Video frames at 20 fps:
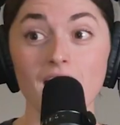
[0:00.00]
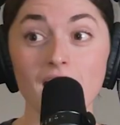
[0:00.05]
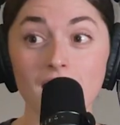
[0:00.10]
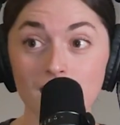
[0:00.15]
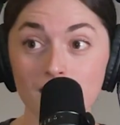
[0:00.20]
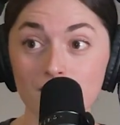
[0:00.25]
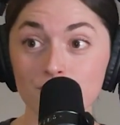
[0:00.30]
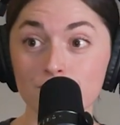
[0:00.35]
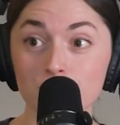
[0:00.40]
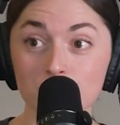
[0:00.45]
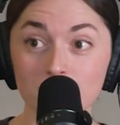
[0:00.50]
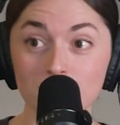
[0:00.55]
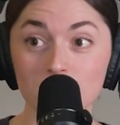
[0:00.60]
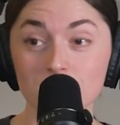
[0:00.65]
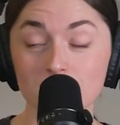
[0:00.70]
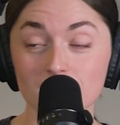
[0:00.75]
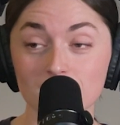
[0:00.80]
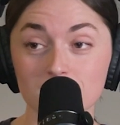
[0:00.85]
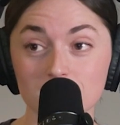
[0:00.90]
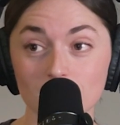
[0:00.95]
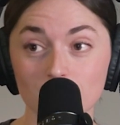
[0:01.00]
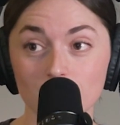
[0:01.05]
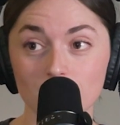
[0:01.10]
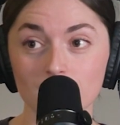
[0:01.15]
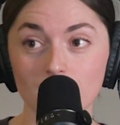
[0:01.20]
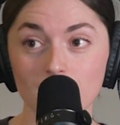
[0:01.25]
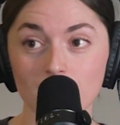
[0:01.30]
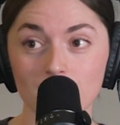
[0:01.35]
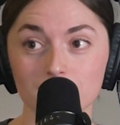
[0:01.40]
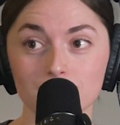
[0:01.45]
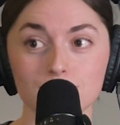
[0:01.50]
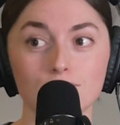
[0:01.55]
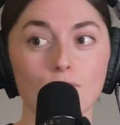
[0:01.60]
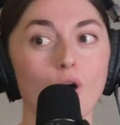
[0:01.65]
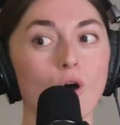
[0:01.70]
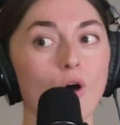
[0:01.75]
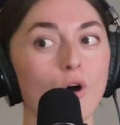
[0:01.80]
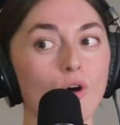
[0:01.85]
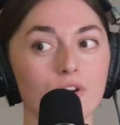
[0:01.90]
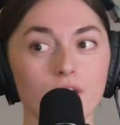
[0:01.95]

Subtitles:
everybody was getting stuff online. Oh,